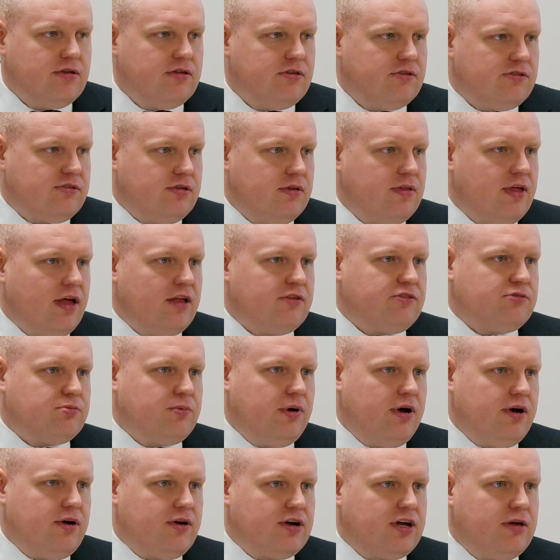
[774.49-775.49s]
So that's
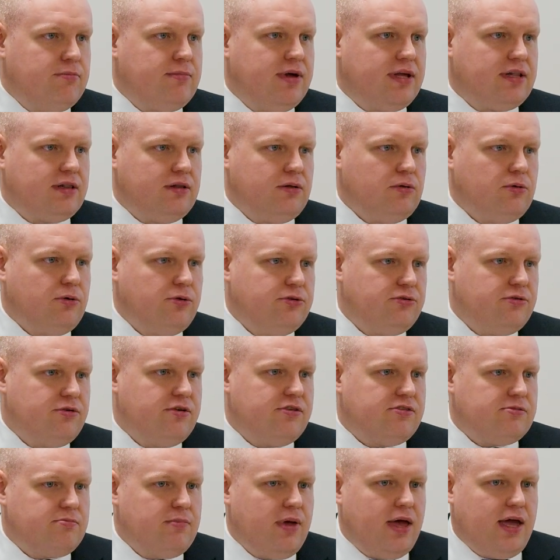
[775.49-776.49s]
where a committal order
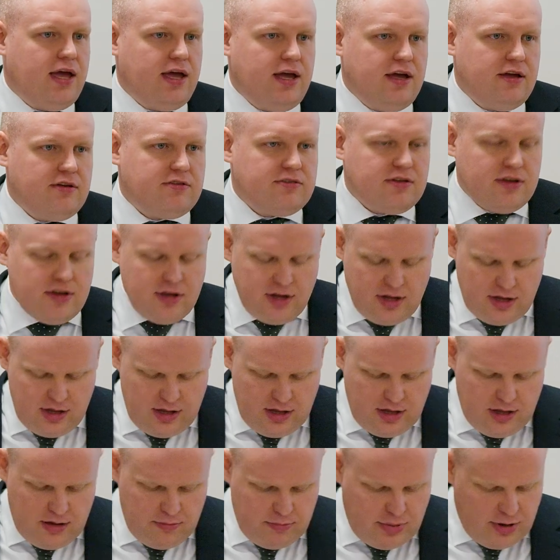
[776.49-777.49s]
is made,
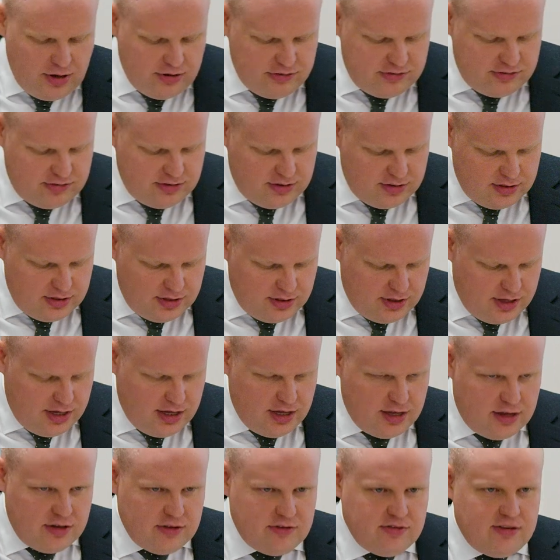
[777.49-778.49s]
but
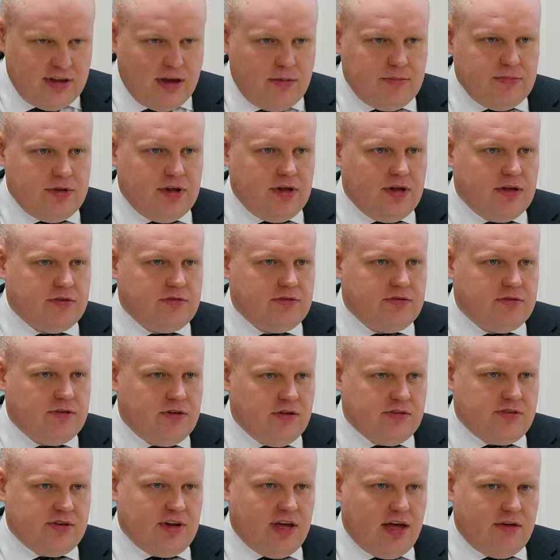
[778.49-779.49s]
the contemner
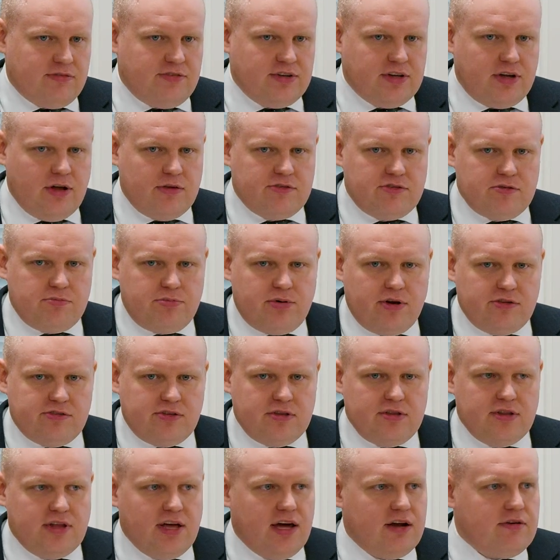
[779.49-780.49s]
doesn't have to go to
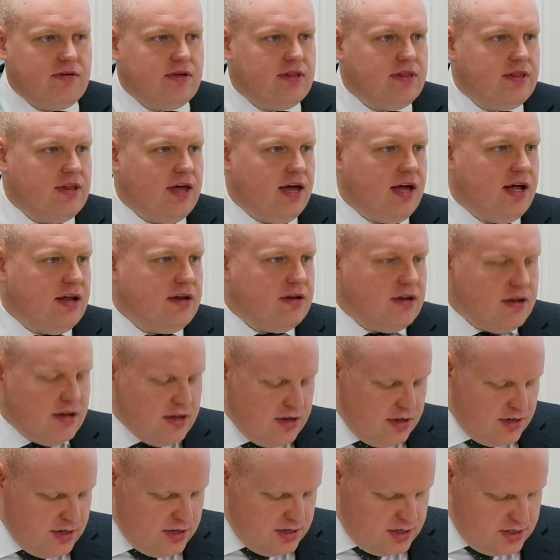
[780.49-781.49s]
prison there and then,
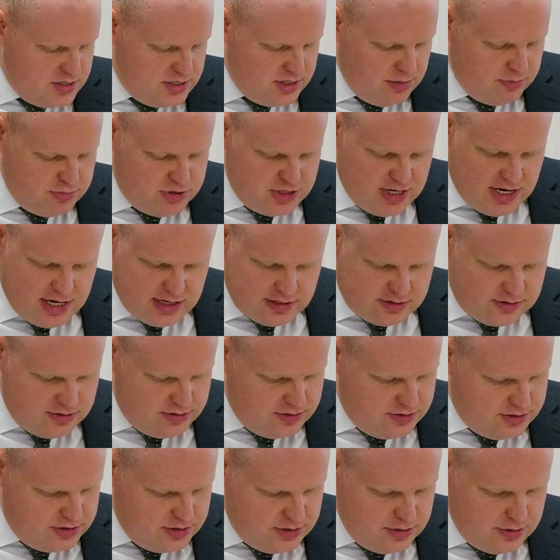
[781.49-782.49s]

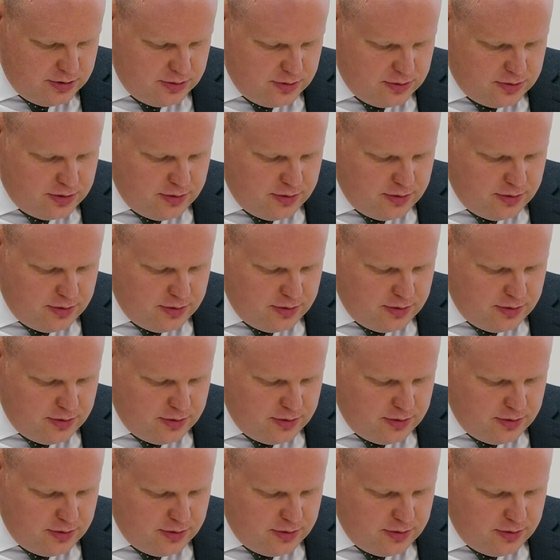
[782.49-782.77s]
subject to